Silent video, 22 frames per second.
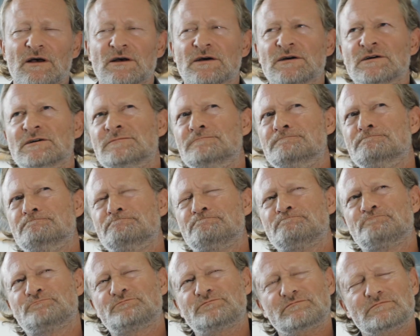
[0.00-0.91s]
Um,
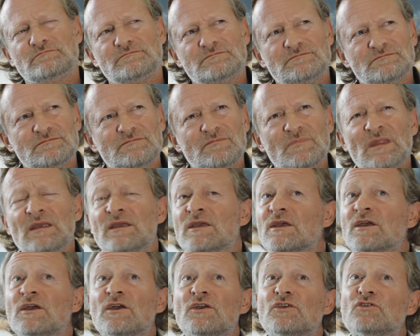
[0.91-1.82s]

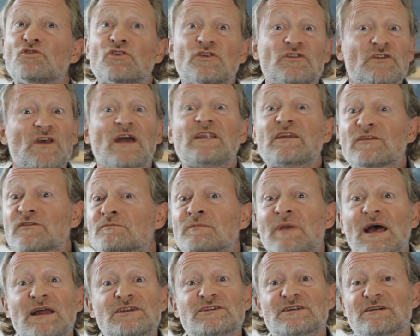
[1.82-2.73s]
you could say it doesn't
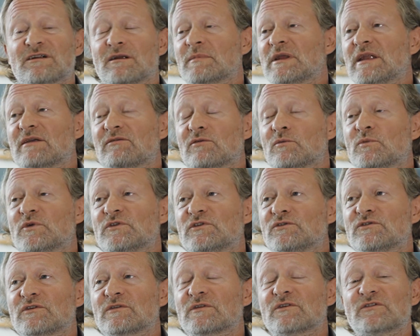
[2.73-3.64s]
matter. I mean, everyone was
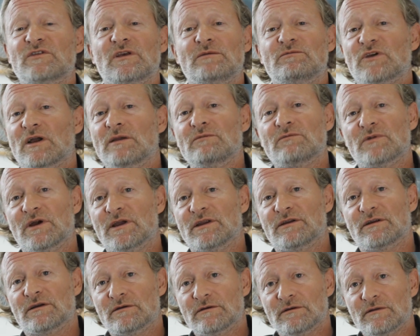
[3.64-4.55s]
using the same
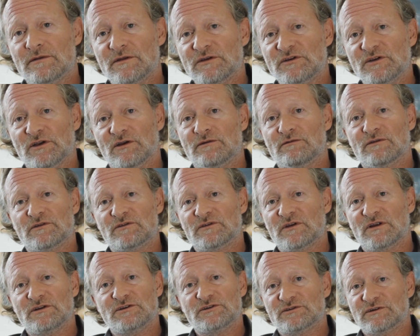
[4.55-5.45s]
typewriter at the turn of the
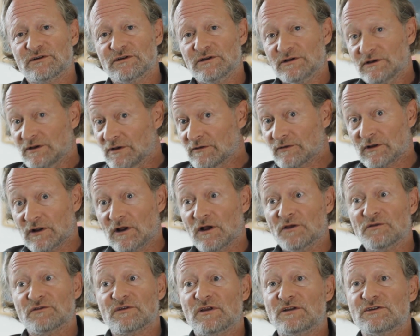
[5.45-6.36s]
century, the
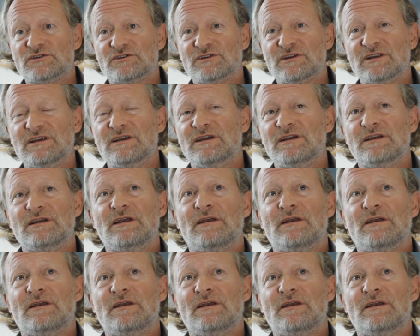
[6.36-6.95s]
last century.